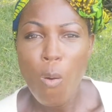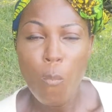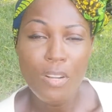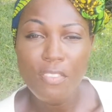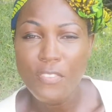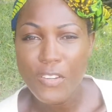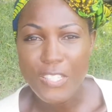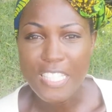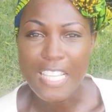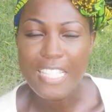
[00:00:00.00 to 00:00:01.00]
one of the
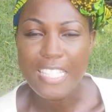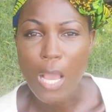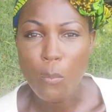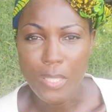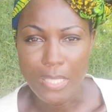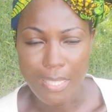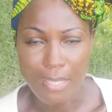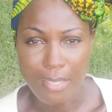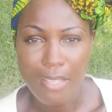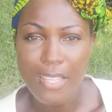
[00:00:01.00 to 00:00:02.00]
first things that we
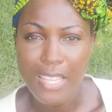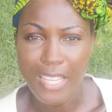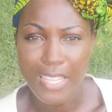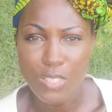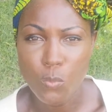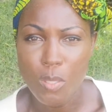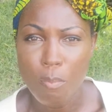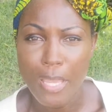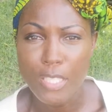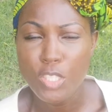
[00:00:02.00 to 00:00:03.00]
did is we
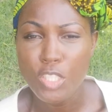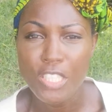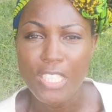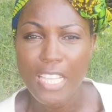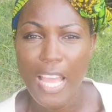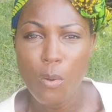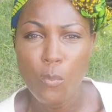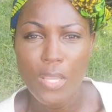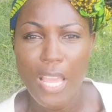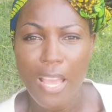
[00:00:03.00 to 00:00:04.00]
made sure that
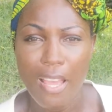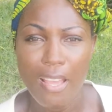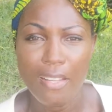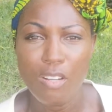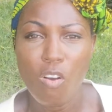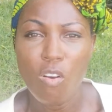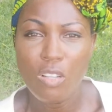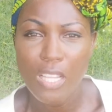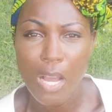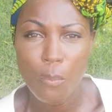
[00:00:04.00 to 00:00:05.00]
we had
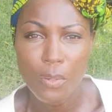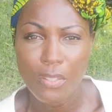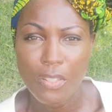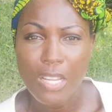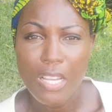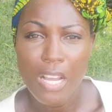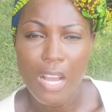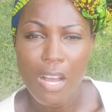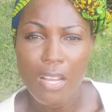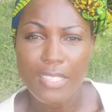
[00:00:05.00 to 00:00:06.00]
all our
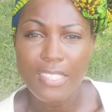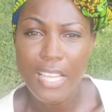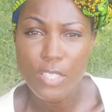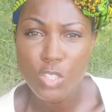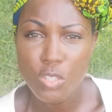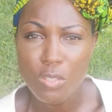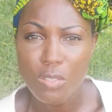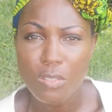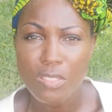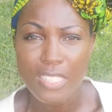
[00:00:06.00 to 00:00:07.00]

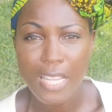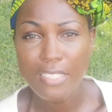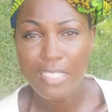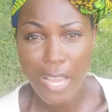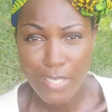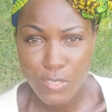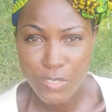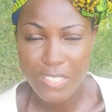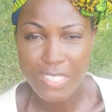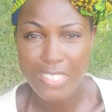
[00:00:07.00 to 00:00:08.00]
essential
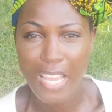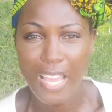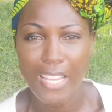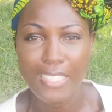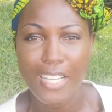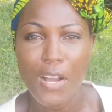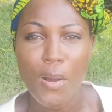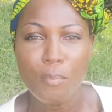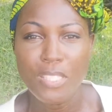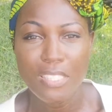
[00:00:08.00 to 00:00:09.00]
sanitizers
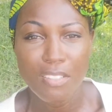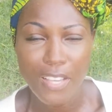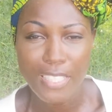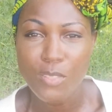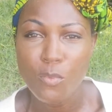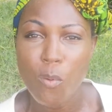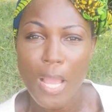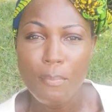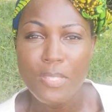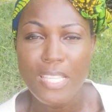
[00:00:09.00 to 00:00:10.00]
and disinfectant
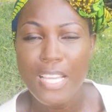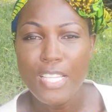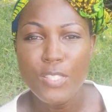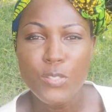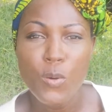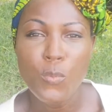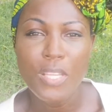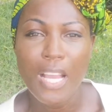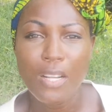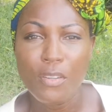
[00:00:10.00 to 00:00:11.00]
wipes. So we
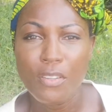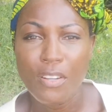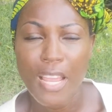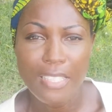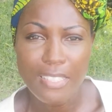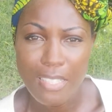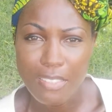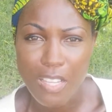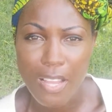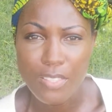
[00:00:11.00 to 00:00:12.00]
got our hand
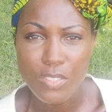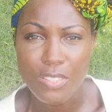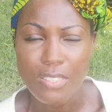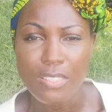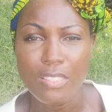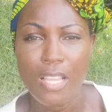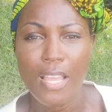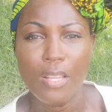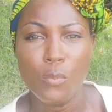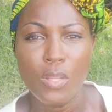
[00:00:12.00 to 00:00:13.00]
sanitizers,
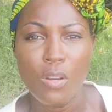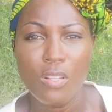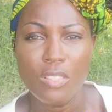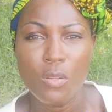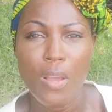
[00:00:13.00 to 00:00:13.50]
and we also